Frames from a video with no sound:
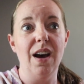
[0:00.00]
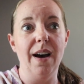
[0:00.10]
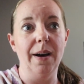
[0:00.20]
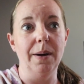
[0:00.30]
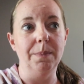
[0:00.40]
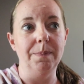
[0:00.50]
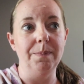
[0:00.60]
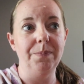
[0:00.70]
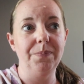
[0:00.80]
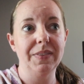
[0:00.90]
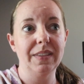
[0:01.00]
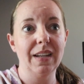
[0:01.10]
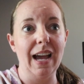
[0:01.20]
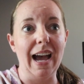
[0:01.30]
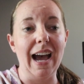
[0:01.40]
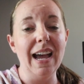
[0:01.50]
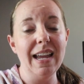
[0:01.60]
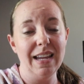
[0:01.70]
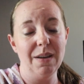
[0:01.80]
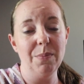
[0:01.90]
Um, I
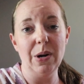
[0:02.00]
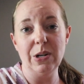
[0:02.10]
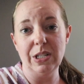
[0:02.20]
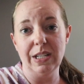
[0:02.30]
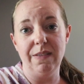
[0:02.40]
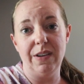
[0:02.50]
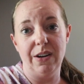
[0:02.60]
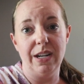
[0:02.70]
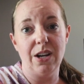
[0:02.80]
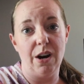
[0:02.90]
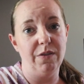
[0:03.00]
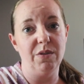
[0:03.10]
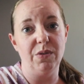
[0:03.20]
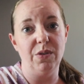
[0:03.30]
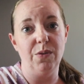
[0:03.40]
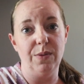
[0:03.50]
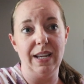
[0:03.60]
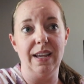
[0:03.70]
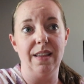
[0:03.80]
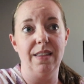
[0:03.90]
am personally very comfortable
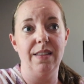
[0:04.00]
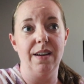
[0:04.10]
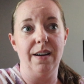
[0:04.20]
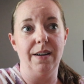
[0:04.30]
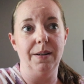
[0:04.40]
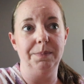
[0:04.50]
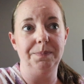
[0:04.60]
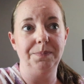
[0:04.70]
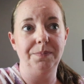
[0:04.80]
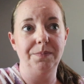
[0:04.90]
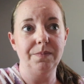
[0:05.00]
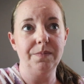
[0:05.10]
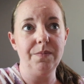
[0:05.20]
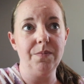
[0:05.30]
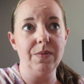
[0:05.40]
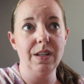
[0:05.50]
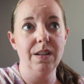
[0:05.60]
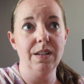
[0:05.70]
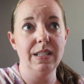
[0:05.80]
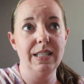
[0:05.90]
with um,
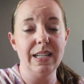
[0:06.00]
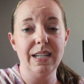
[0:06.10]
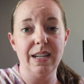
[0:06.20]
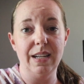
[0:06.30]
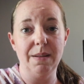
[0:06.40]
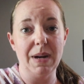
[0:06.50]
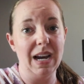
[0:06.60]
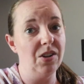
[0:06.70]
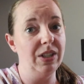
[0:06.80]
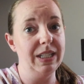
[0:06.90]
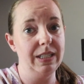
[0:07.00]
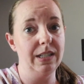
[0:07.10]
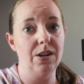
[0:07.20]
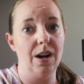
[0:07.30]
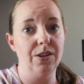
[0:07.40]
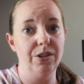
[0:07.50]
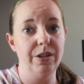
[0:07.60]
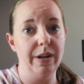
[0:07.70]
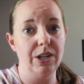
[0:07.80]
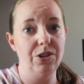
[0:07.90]
seeing my holistic doctor
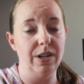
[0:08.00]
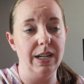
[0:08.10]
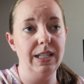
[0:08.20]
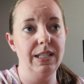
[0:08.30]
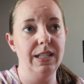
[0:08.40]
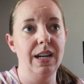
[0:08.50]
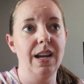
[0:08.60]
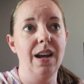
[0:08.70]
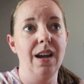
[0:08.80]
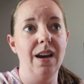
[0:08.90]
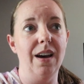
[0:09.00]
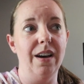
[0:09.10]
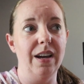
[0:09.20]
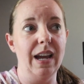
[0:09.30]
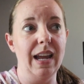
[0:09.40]
who I trust uh,